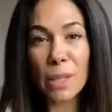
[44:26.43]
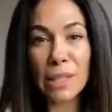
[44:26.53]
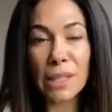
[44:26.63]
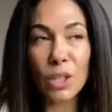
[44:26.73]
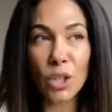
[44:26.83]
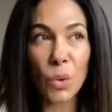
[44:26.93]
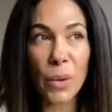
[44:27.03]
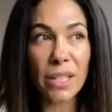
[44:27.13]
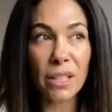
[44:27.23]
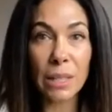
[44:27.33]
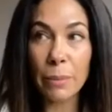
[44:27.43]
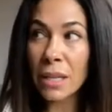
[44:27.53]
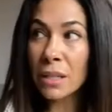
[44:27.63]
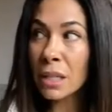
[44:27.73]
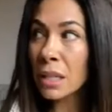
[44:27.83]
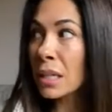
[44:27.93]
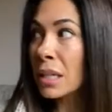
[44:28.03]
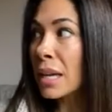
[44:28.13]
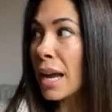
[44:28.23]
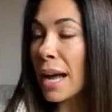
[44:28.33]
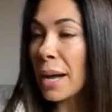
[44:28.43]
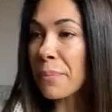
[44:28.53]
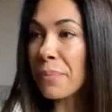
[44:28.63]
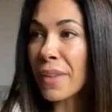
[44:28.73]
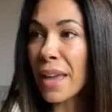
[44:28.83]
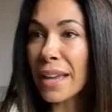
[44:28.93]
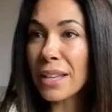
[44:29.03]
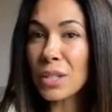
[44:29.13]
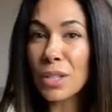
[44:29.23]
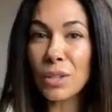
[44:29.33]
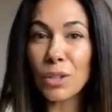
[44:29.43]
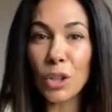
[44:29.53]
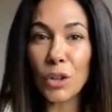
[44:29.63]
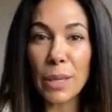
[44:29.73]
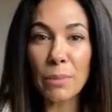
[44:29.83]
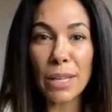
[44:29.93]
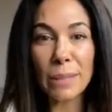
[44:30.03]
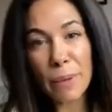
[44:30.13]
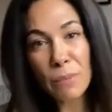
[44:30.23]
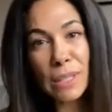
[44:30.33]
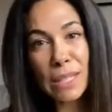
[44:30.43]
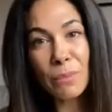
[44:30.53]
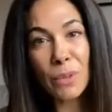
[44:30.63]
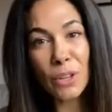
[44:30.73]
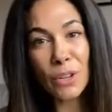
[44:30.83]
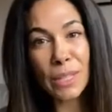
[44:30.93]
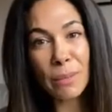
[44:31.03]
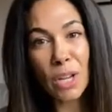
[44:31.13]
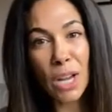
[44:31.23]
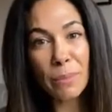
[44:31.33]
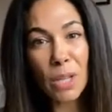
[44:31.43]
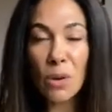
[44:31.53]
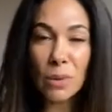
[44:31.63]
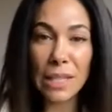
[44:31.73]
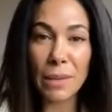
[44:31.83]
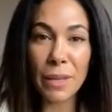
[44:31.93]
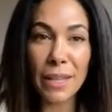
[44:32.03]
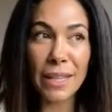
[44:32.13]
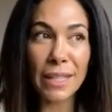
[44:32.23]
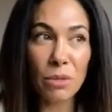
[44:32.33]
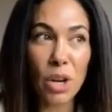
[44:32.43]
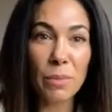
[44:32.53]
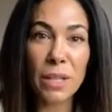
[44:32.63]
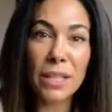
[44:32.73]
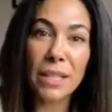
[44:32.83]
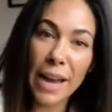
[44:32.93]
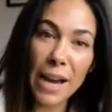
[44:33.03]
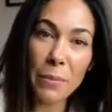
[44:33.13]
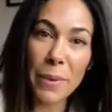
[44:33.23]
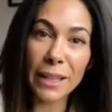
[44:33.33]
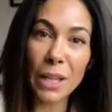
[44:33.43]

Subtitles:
So Lila's got a queen size bed. And sometimes Ben will sleep with her, sometimes I'll sleep in there, sometimes she's in our bed.